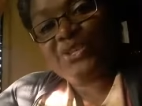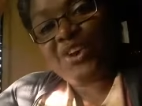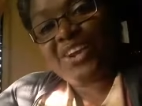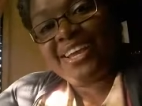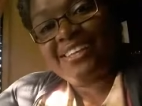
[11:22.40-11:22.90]

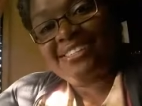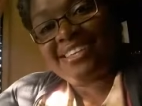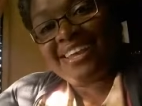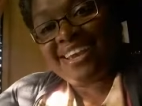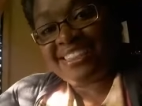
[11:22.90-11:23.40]
joining us
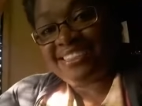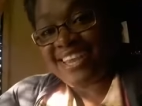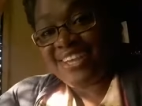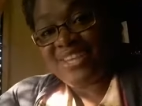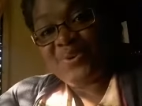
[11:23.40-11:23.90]
and I
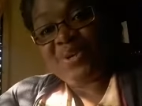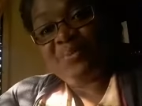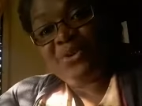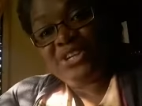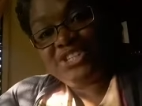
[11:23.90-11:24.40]
thank you and
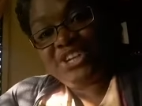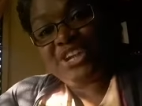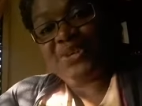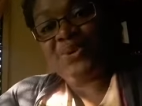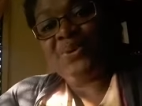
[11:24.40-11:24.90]

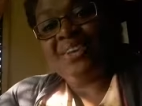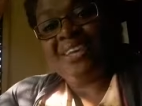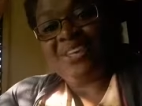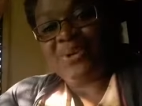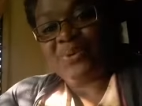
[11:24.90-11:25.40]
appreciate
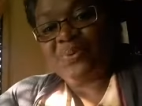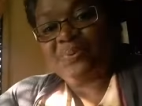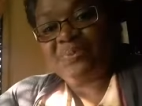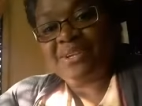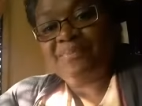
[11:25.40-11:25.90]
you.
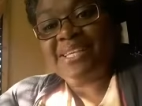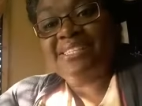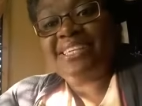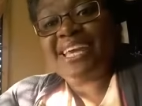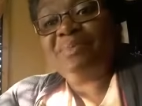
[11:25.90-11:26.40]

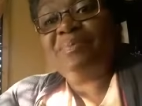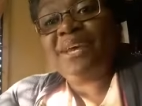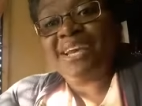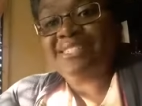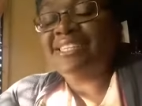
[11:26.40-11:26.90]
Please send me
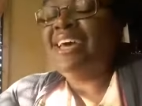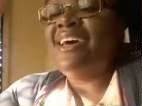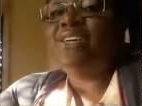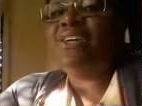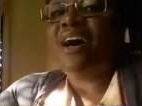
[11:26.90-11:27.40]
pics.
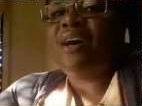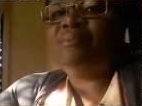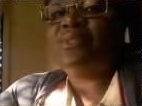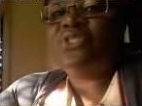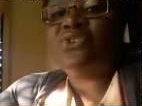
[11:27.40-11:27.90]

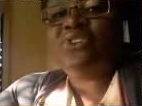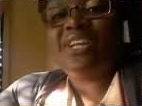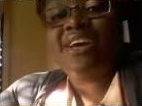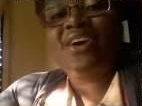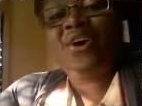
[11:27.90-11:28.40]

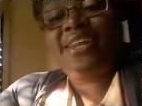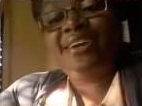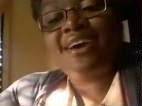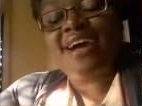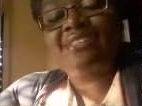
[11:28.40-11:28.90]
Zarita, go ahead
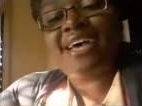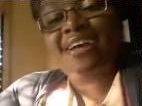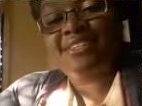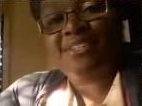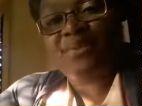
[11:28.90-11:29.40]
and
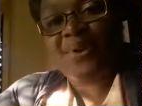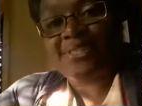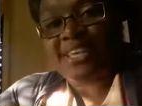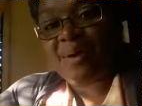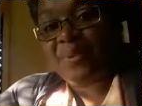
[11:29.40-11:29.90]
contact us on
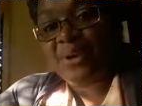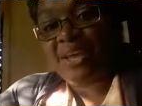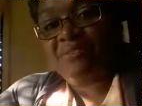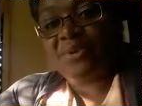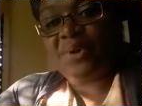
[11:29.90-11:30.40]
WhatsApp,
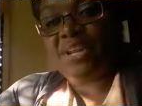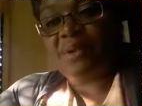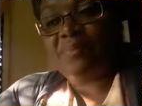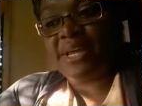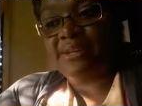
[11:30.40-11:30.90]
okay, if you want
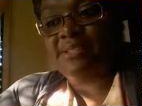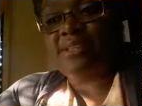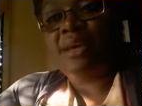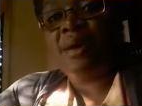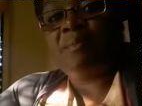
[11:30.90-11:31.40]
any pics.
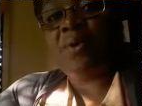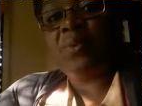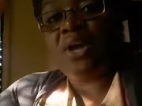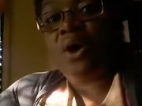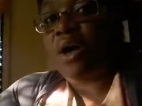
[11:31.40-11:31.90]
But
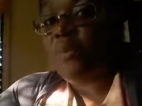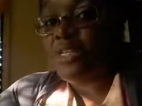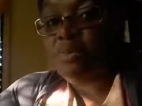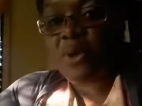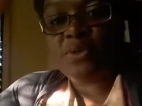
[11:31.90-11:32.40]
we
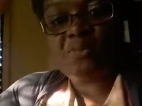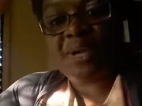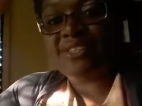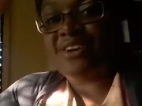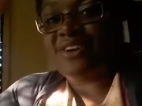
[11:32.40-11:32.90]
always post
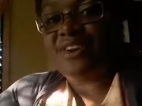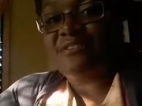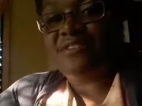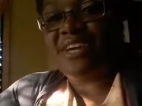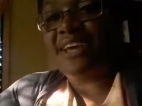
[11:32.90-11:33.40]
pics on our
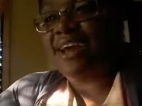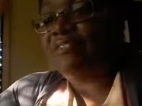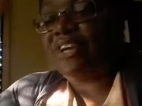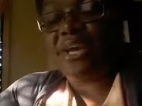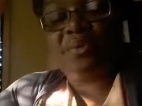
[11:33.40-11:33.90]
feed
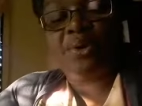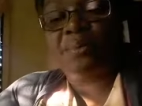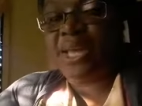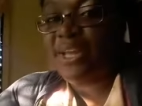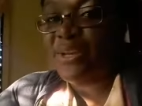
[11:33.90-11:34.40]
every day. We're
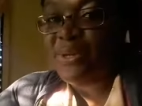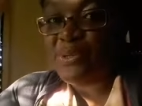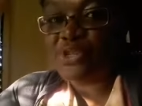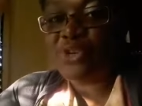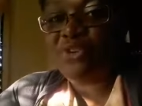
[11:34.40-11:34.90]
making
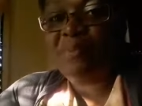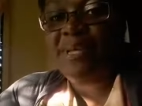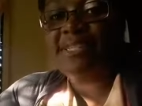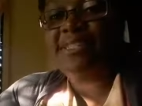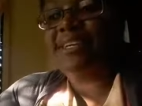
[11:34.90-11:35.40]
new jewelry
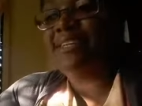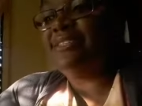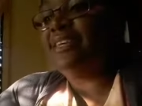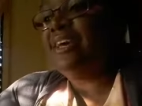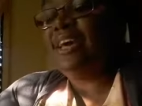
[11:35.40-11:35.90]

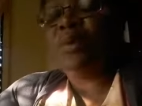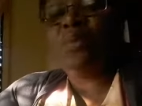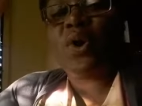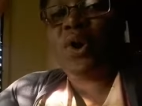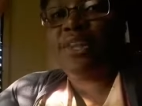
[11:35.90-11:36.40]
pieces and
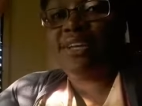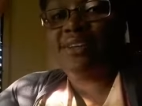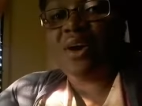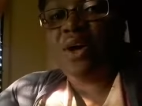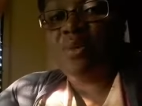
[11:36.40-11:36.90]
we're
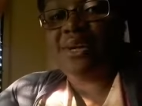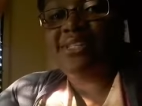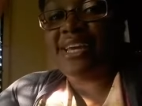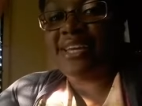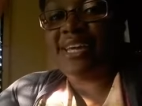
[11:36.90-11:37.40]
always
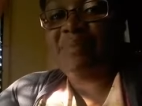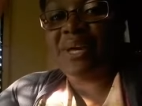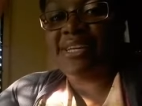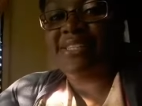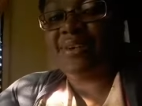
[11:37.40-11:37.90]
sending
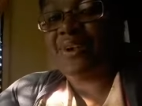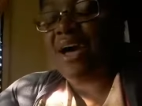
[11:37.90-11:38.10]
pics,